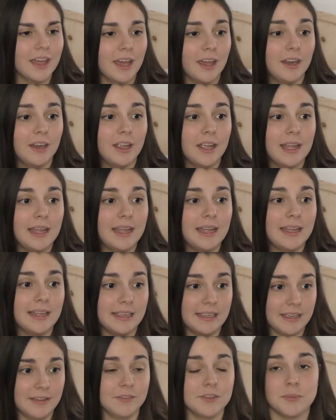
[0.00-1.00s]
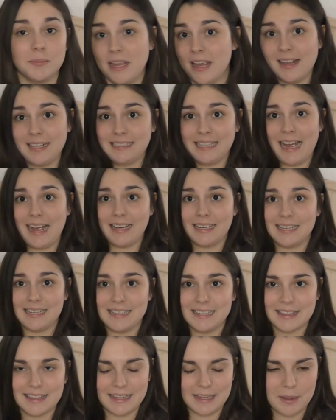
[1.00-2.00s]
that it gives me anxiety
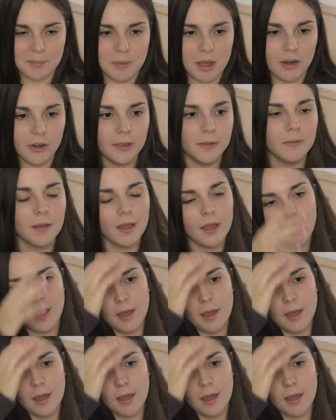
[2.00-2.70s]
to think about it.